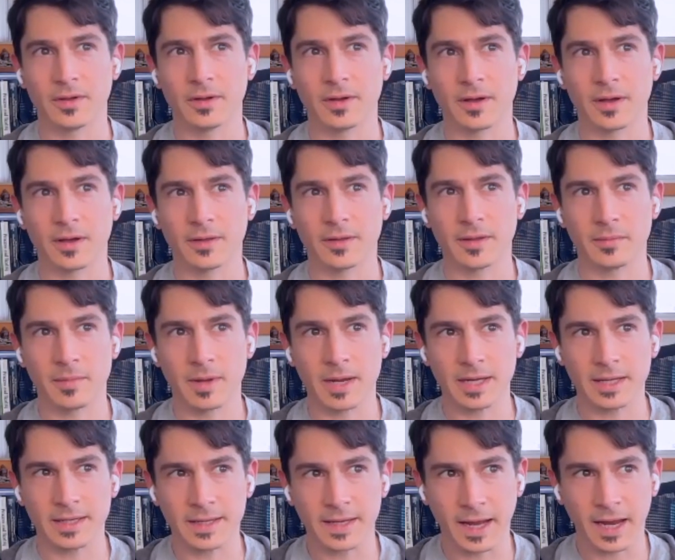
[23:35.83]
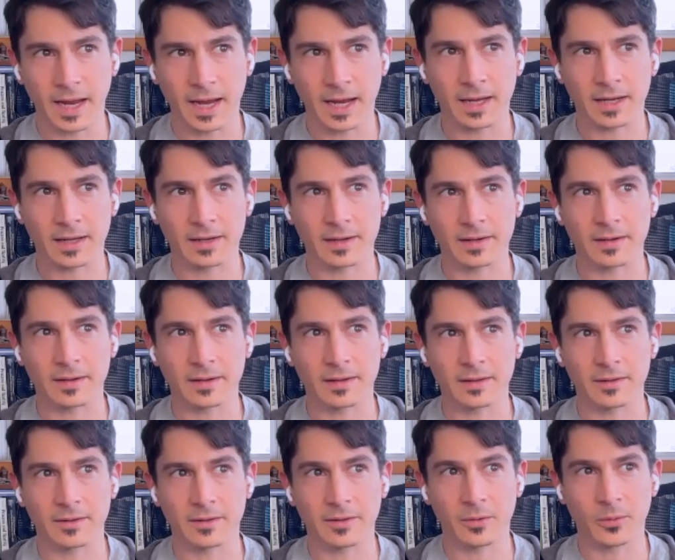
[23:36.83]
that maintain
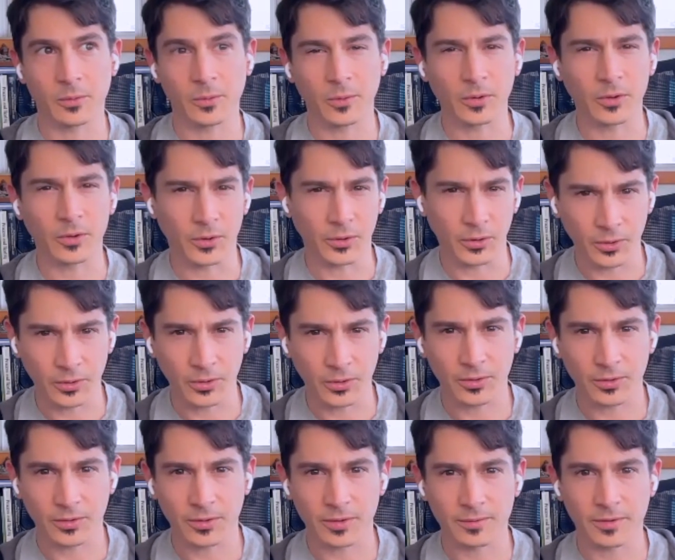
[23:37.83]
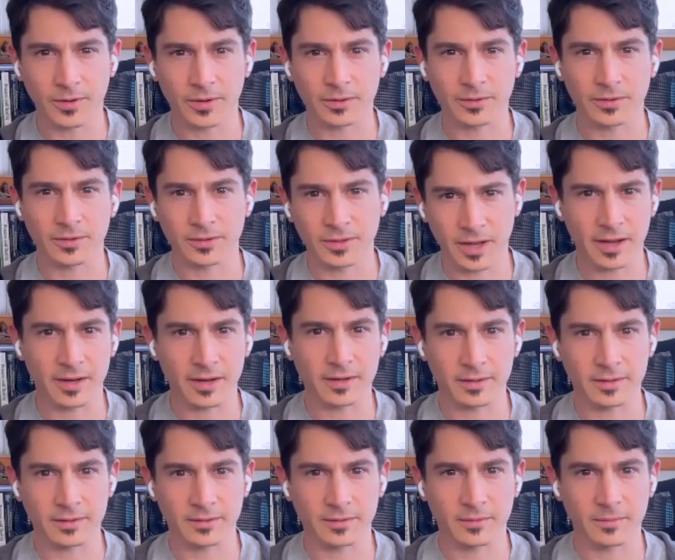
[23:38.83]
the order of our
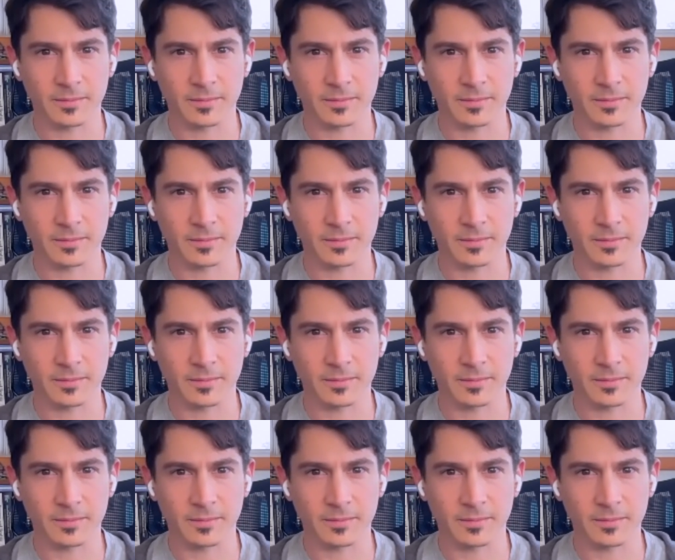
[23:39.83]
societies.